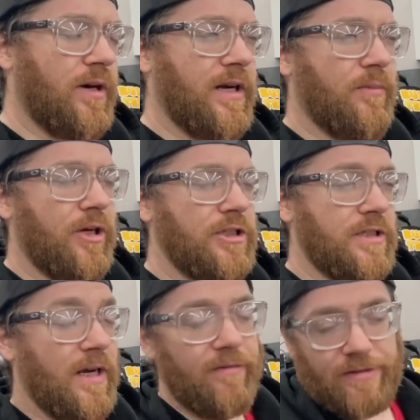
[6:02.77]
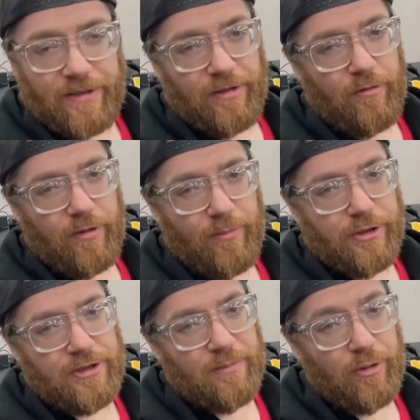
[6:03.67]
I can budget. And obviously you don't want to
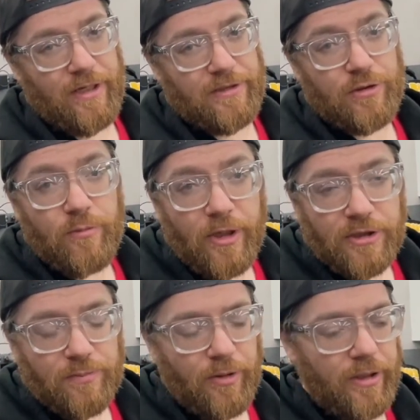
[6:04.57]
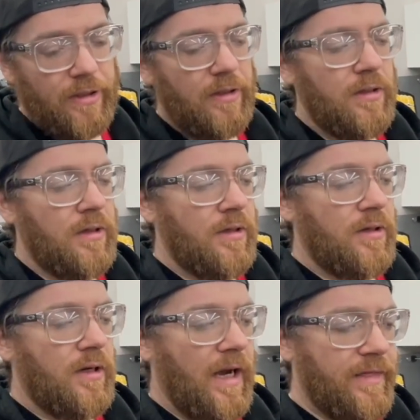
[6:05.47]
budget on brakes too much, but
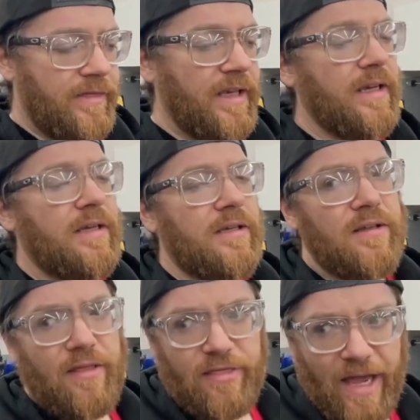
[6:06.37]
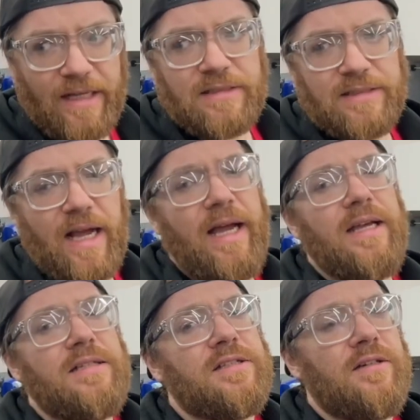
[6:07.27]
I think that
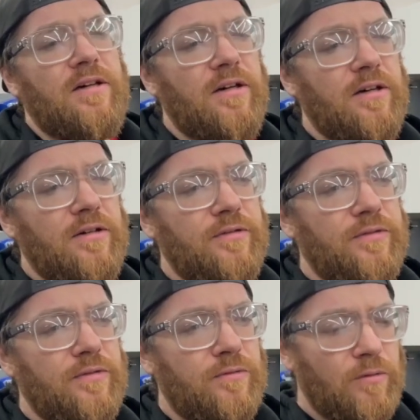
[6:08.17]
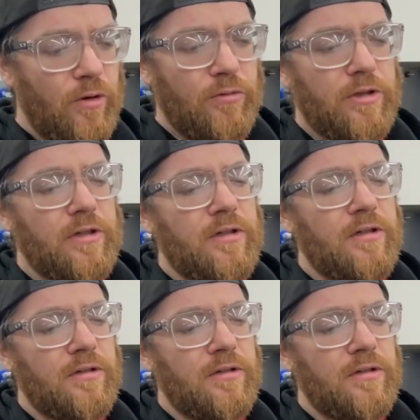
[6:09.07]
size of rotor